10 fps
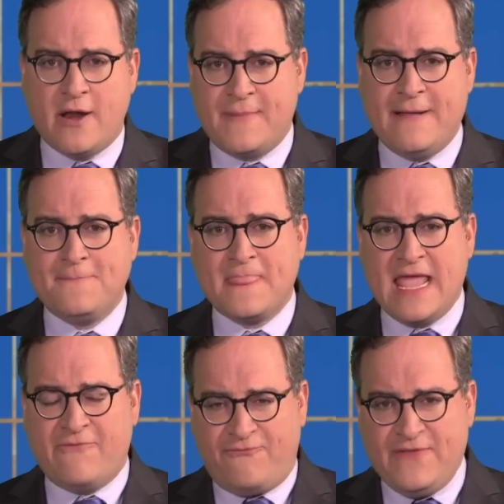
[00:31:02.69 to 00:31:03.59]
to me.
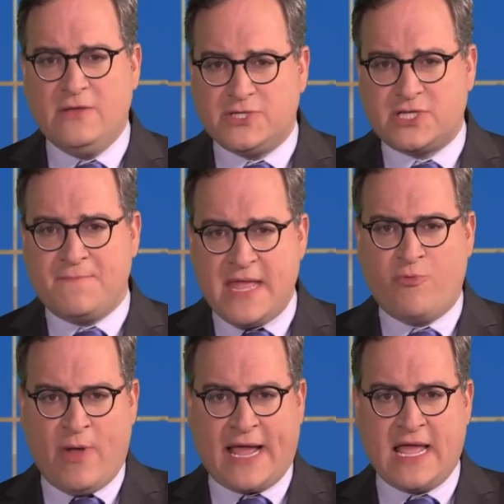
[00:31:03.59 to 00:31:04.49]
It feels to me,
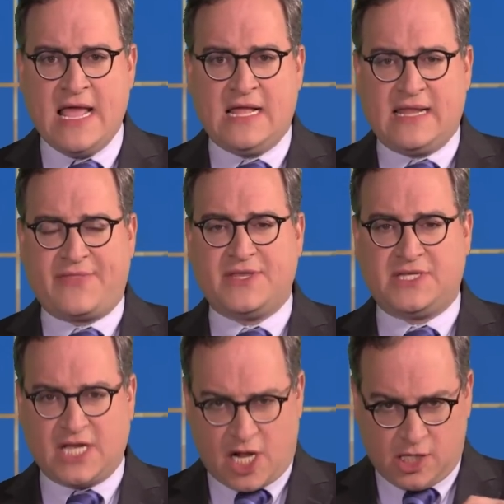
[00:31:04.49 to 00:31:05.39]
Rick, like this
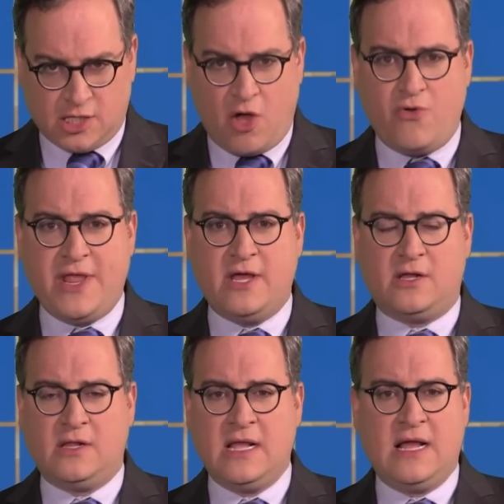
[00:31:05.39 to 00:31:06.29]
is a
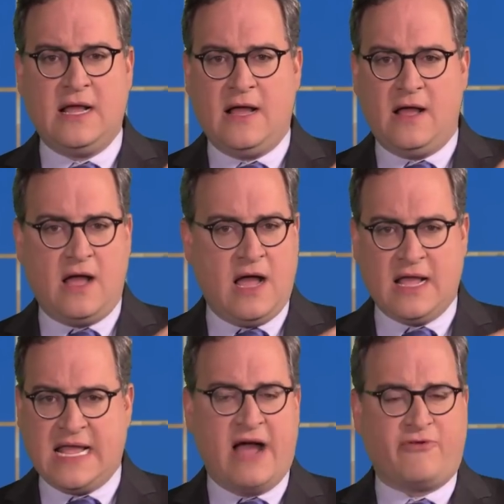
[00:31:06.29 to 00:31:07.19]
colonial uh,
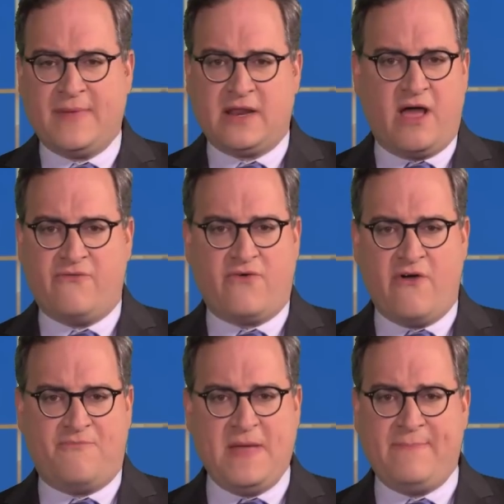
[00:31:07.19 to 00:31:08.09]
government of,
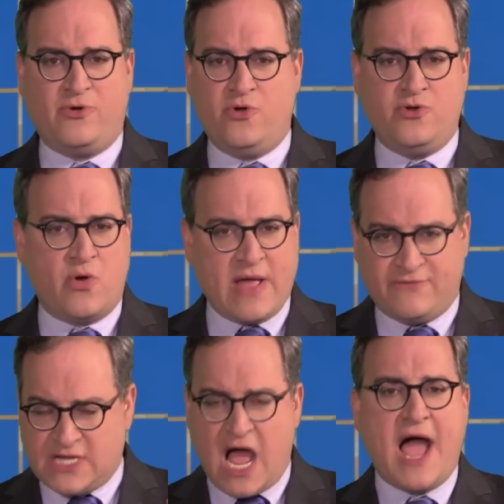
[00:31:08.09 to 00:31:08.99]
of people who don't
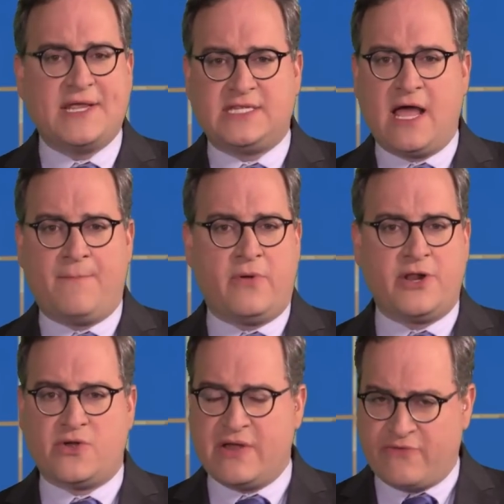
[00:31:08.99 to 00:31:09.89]
have ties uh -huh. to Alberta,
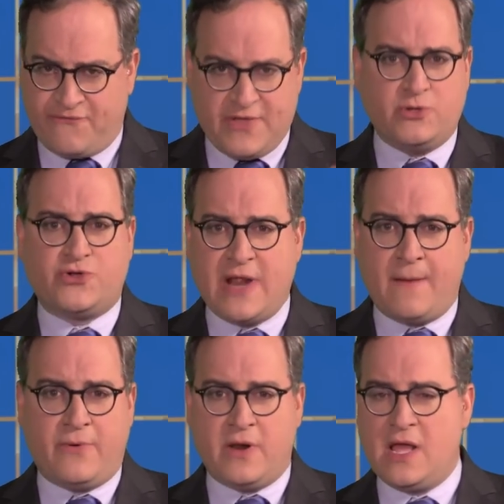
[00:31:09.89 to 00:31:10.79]
don't have a future in
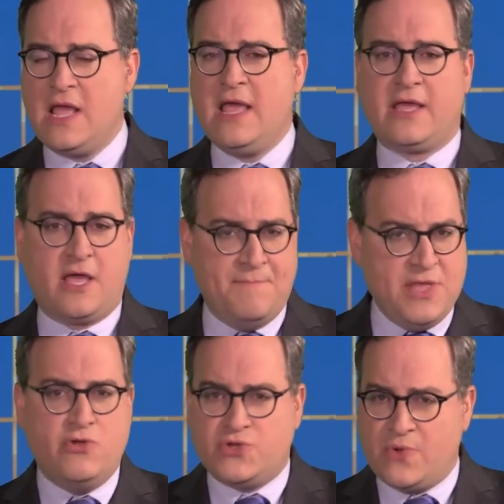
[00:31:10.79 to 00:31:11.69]
Alberta,
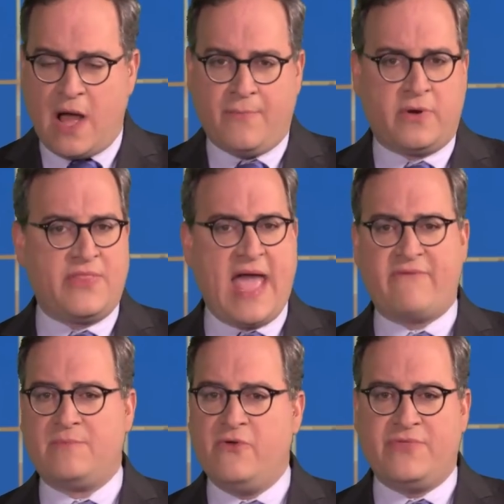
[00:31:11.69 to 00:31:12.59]
commute to Alberta, they
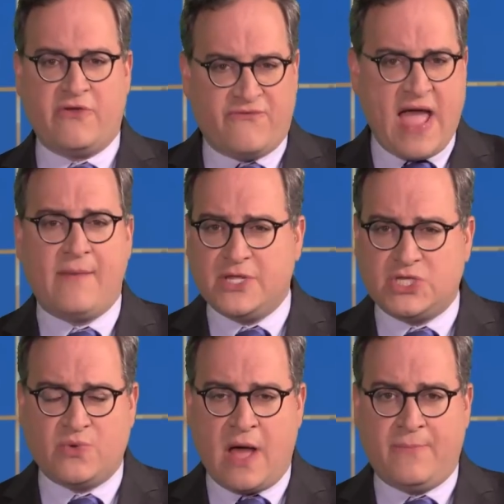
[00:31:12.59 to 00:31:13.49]
haven't moved their families
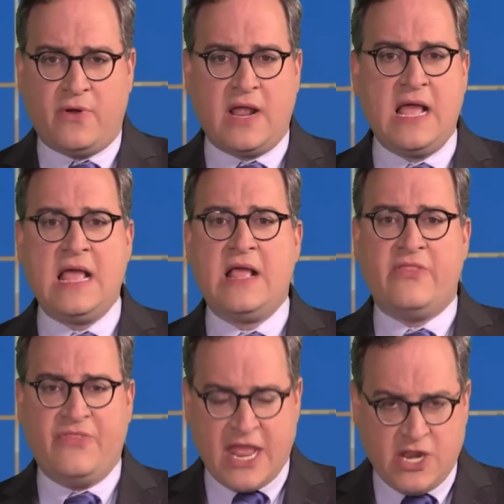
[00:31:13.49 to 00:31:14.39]
to Alberta.
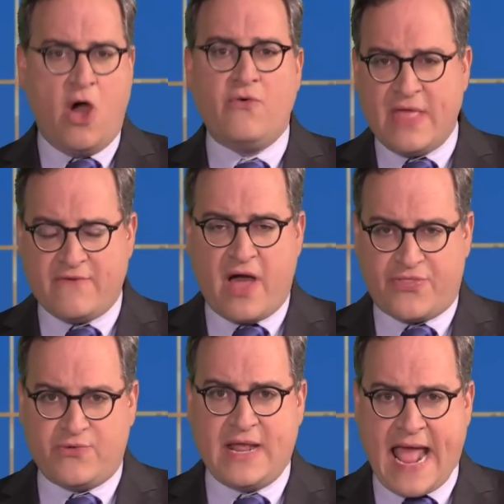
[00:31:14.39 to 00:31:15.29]
They know they've got
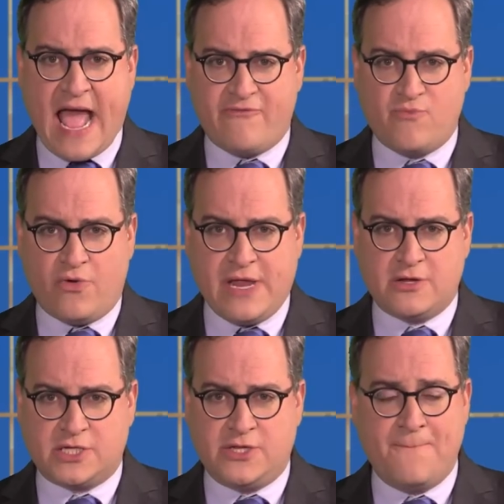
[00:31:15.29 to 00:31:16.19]
three and a half more
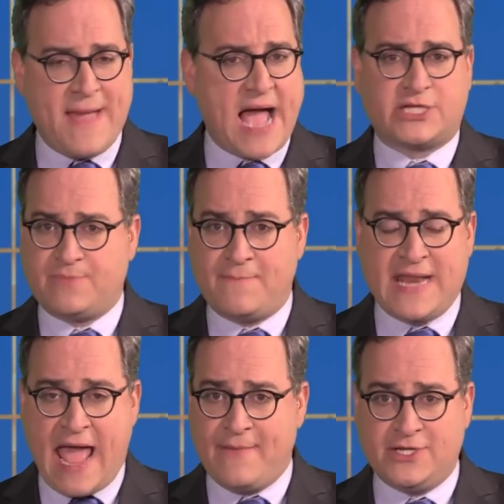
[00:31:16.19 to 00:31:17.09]
years to do maximum
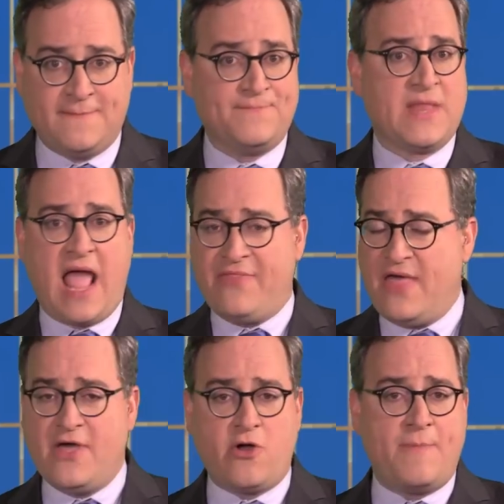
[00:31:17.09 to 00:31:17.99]
damage, and
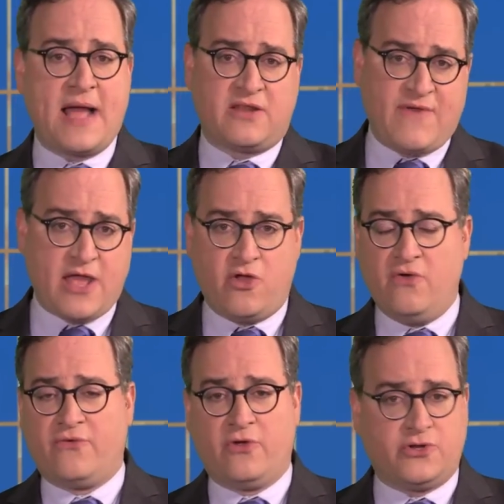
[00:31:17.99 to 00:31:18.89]
then they'll go back to
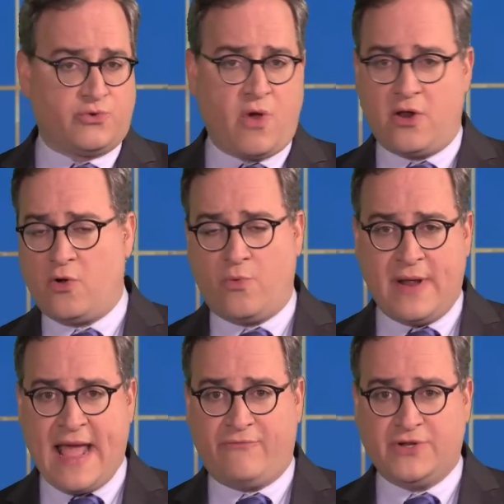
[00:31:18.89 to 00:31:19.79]
Vancouver or Toronto or
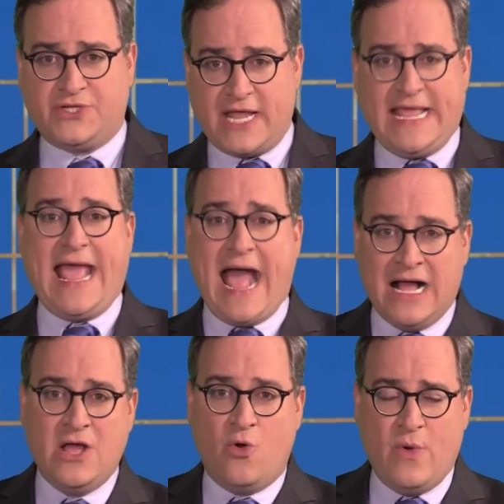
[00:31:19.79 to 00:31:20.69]
whatever and say, yeah,
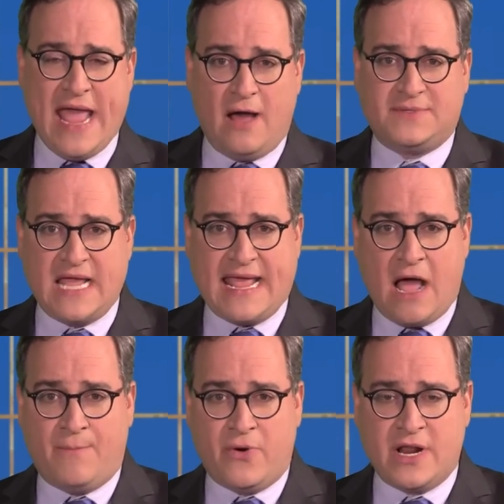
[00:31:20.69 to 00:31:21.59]
we helped take
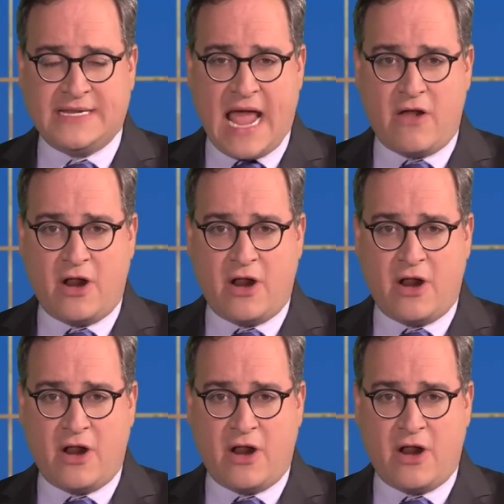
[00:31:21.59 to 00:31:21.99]
Alberta down